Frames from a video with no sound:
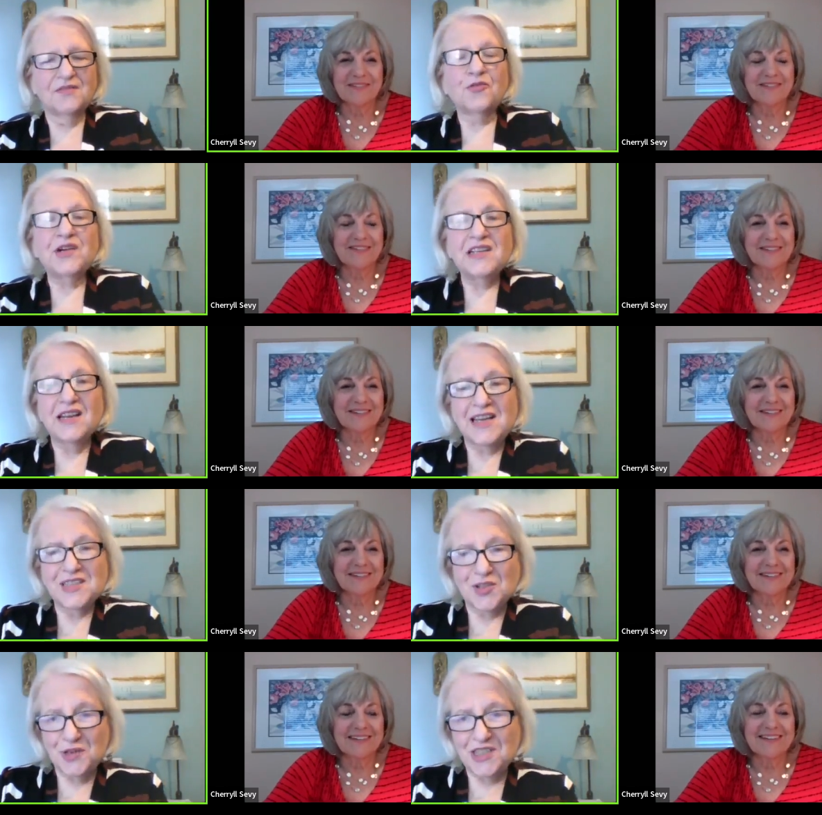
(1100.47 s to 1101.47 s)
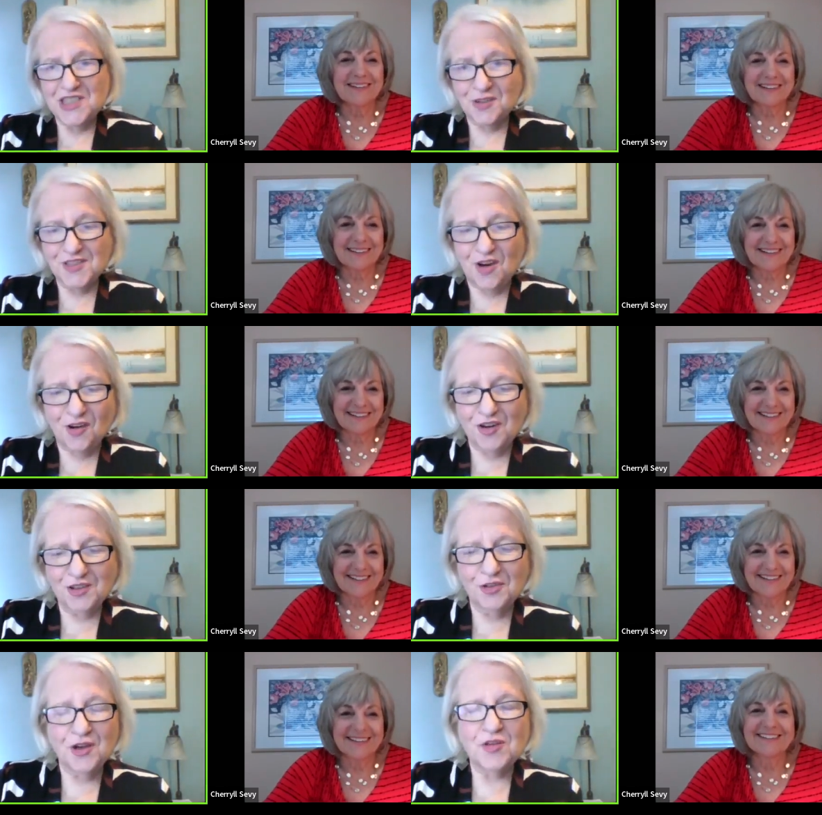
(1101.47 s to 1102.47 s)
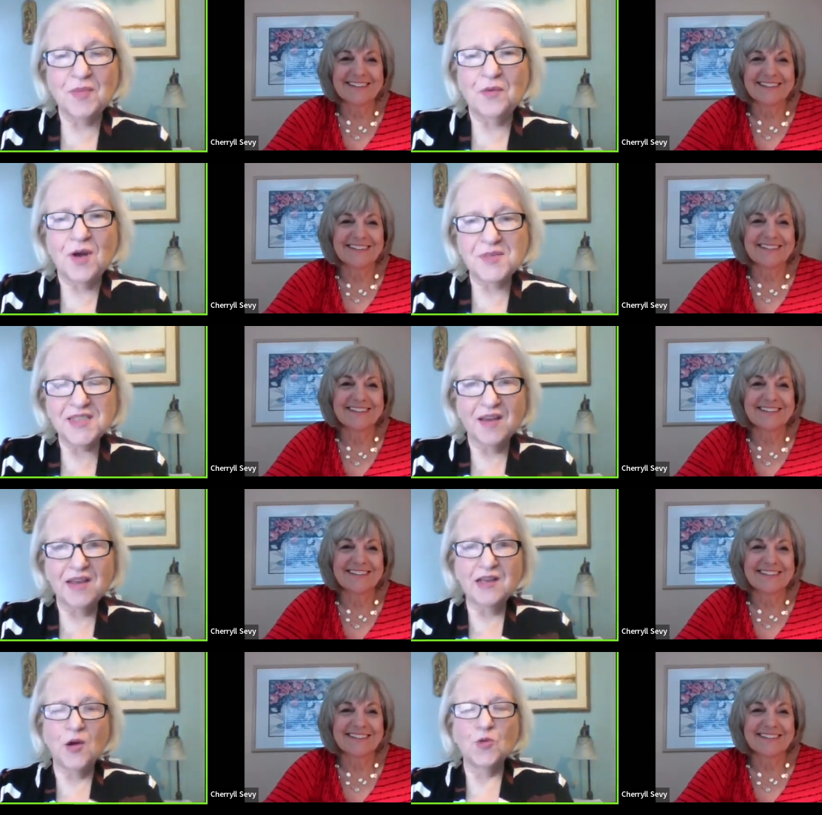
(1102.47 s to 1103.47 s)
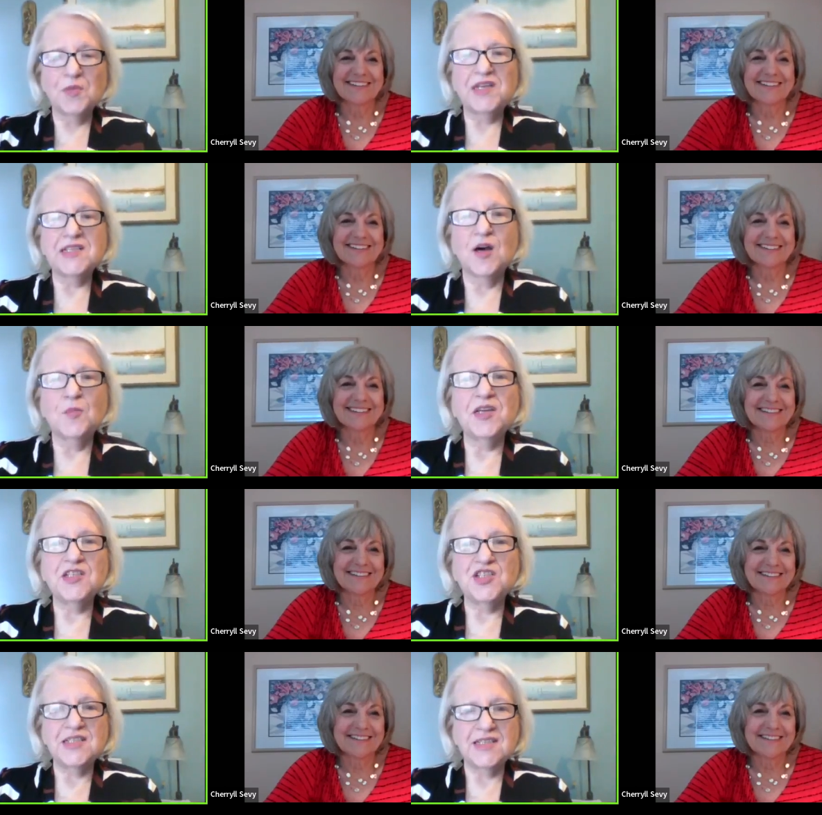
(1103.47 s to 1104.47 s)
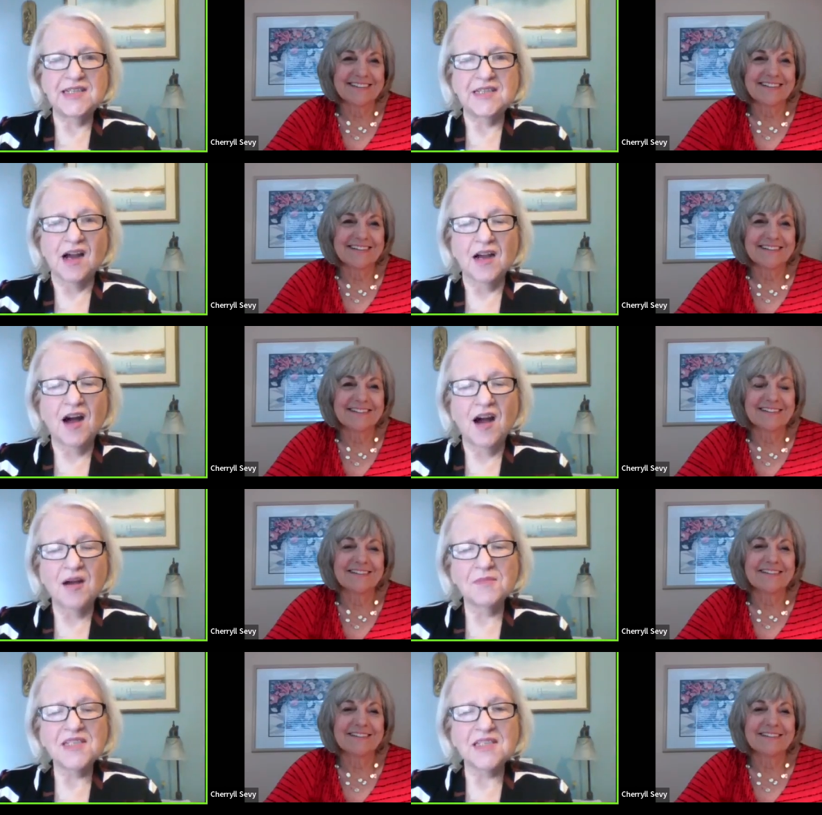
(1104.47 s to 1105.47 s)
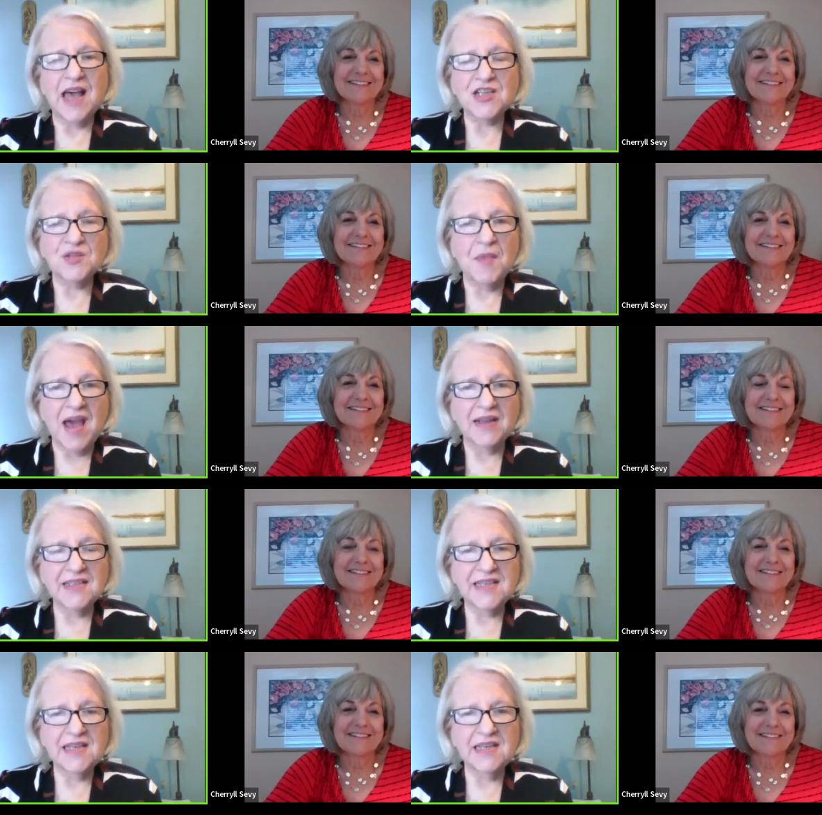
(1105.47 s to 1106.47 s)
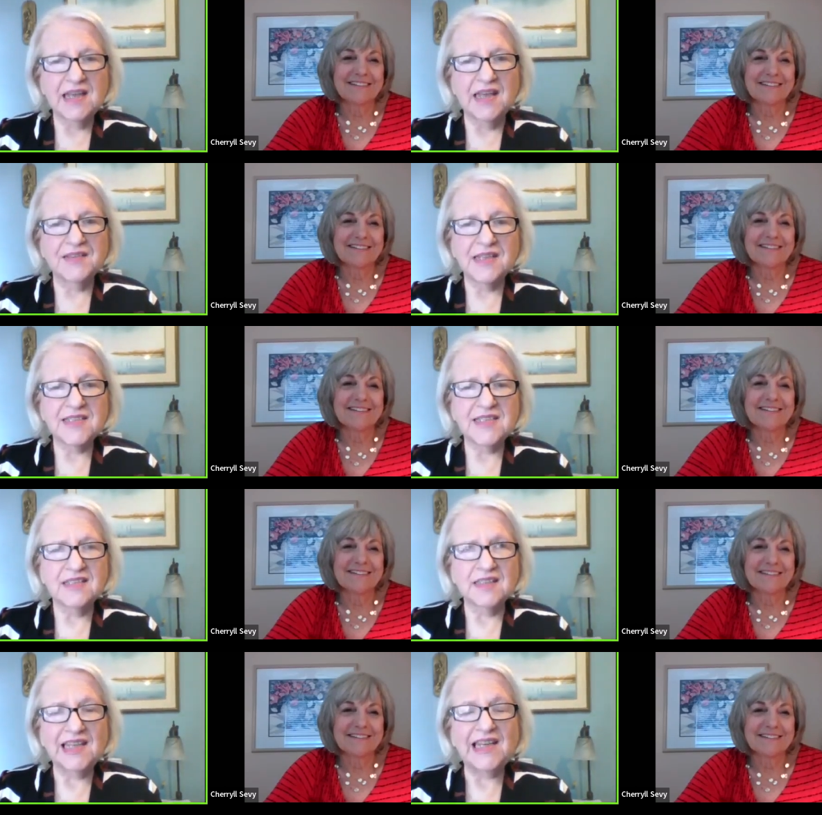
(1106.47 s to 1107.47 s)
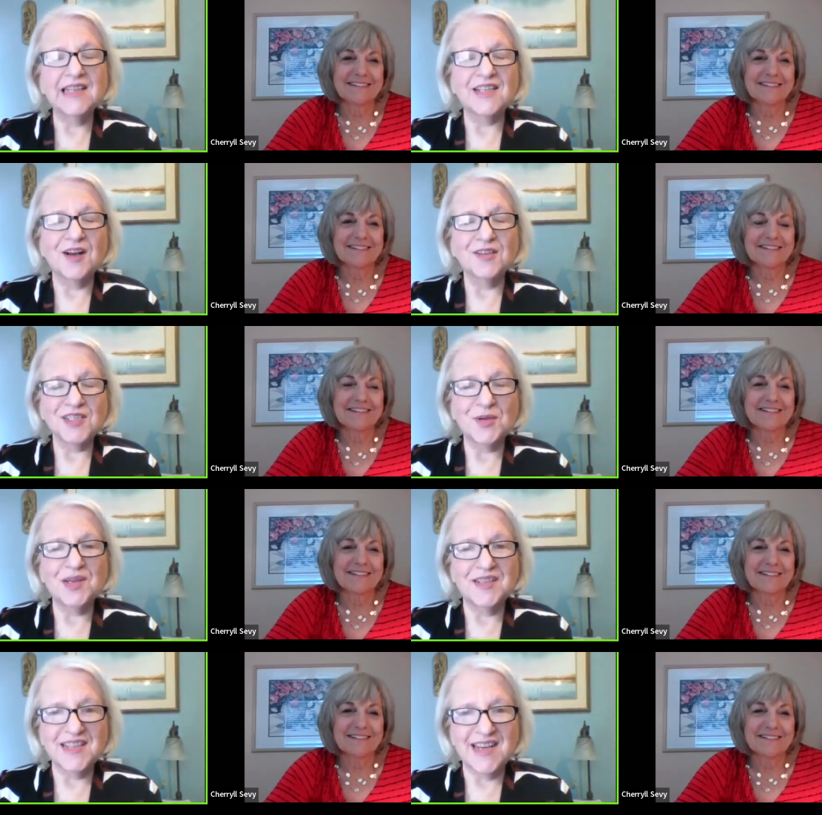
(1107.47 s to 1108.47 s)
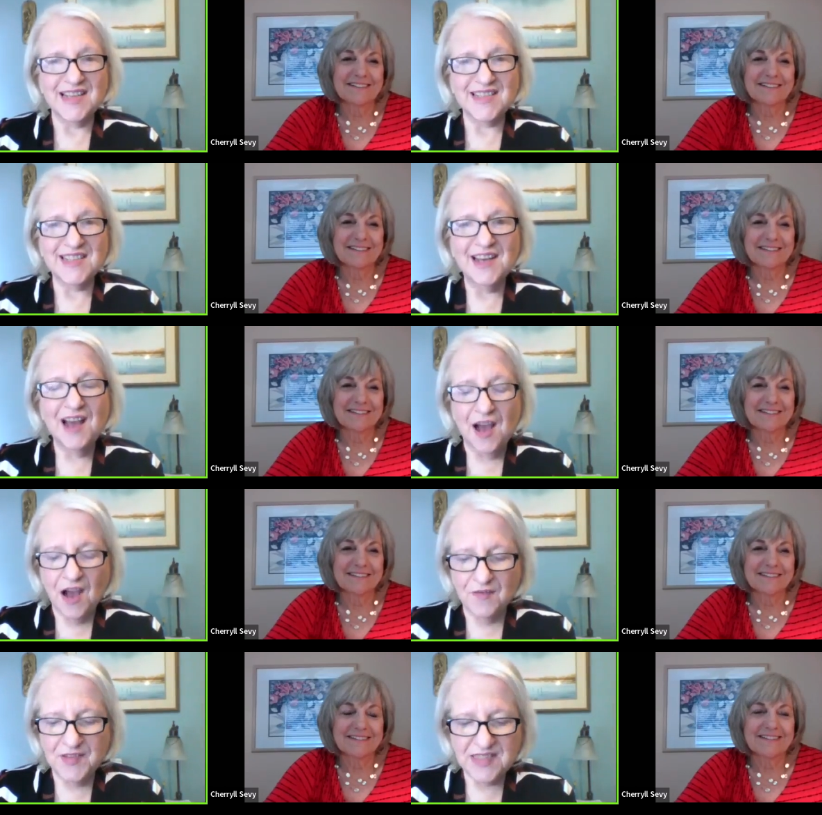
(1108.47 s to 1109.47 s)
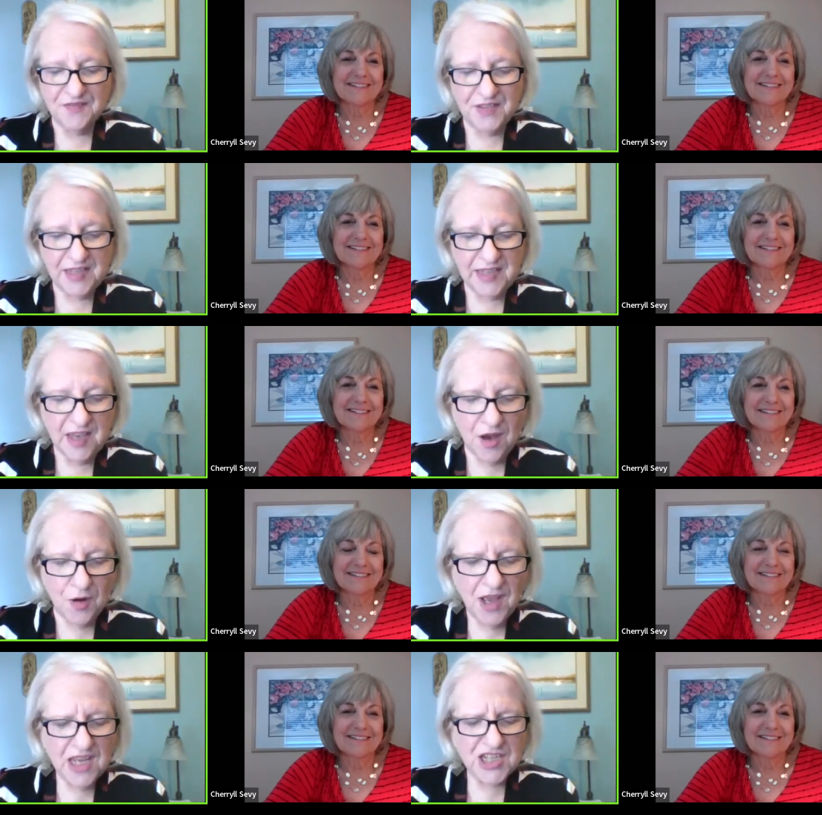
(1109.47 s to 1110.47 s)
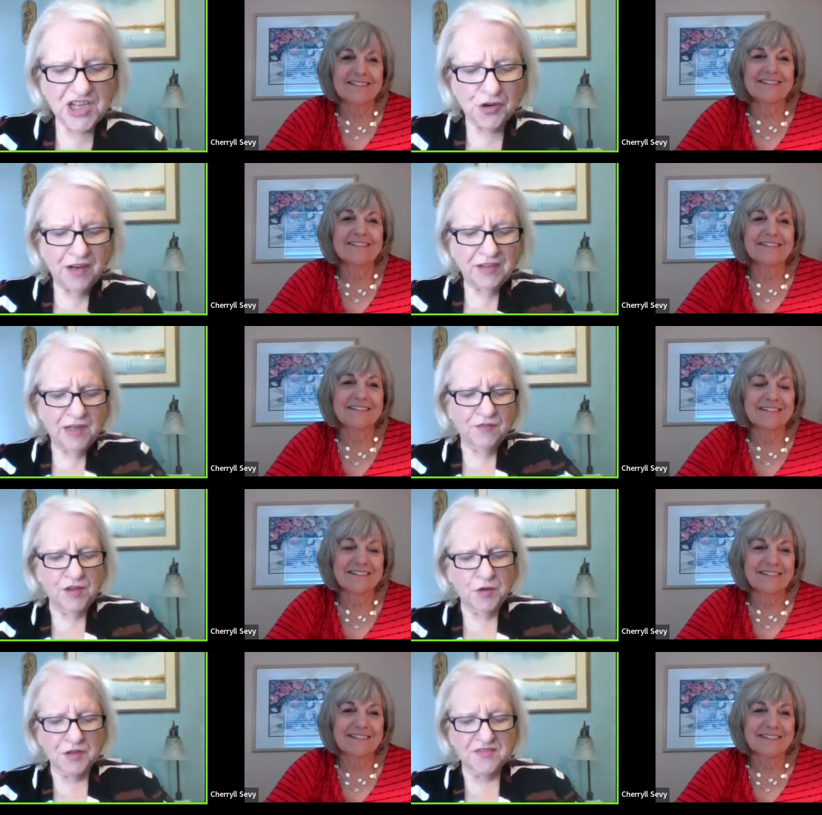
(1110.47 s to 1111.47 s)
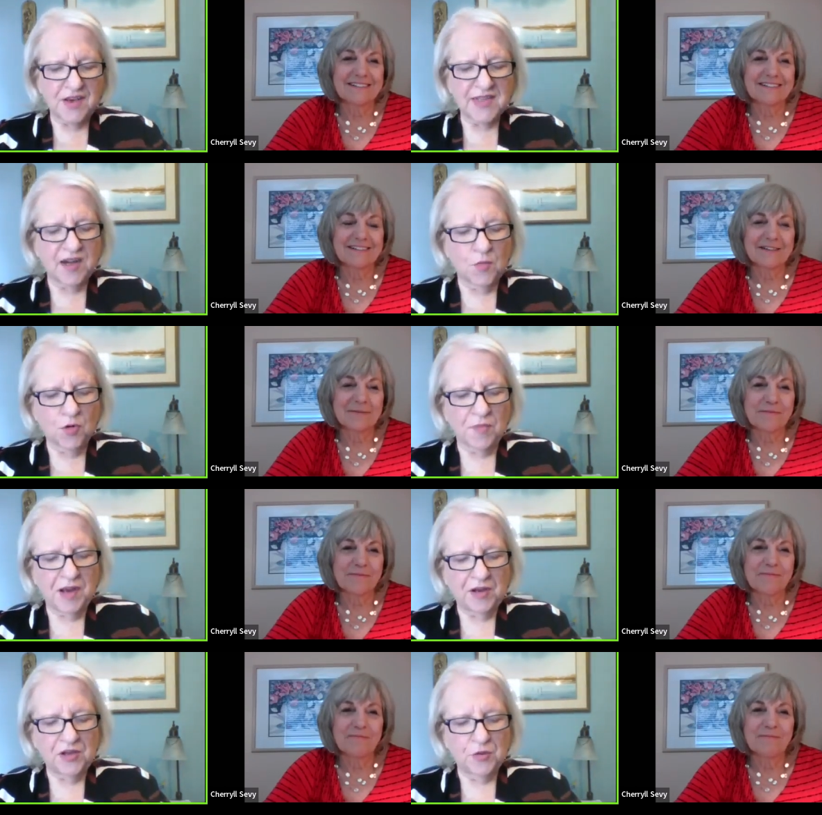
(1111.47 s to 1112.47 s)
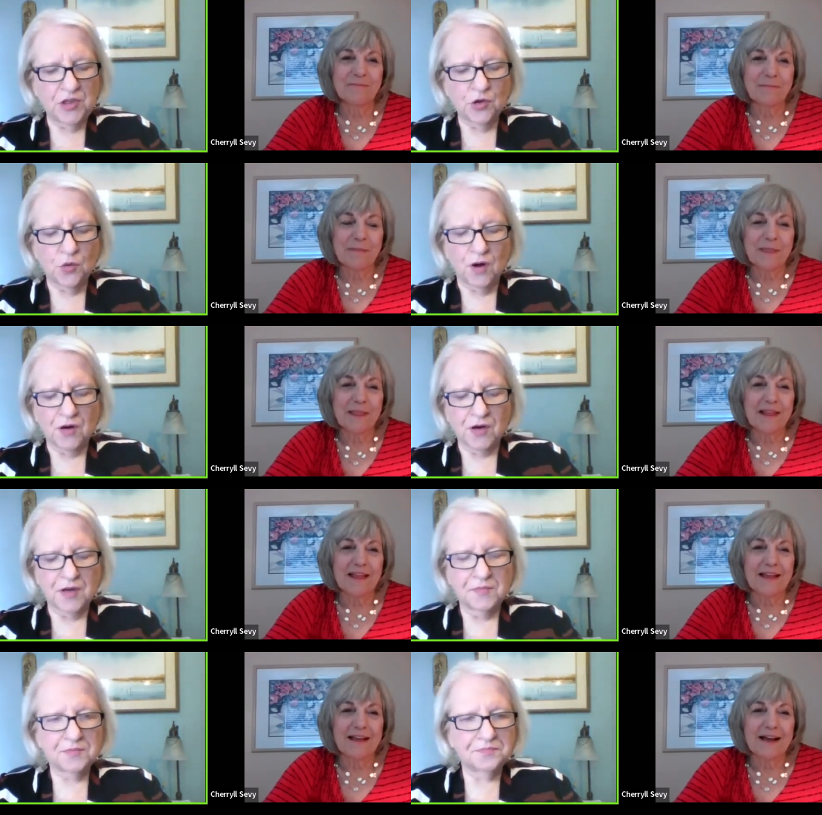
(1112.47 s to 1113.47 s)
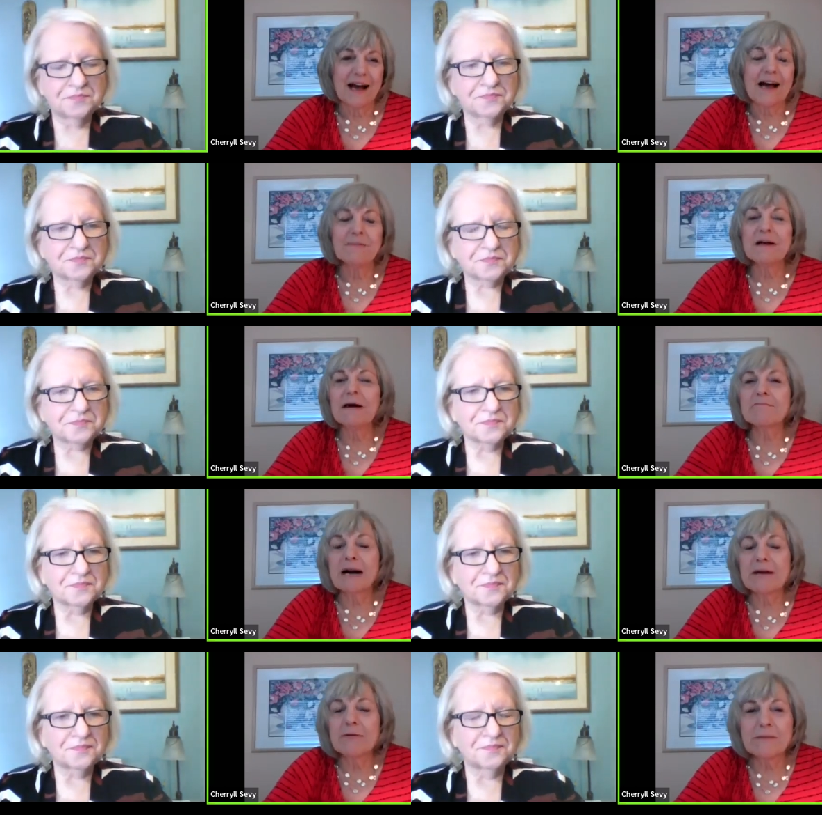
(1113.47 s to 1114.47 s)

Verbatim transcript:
Speaker 1: Read again to read Cherryll's article, go to my website, opwgc.com slash magazine. And that link is also in the text of this video. Cherryll, how can our viewers find out more about you and your work? Um, my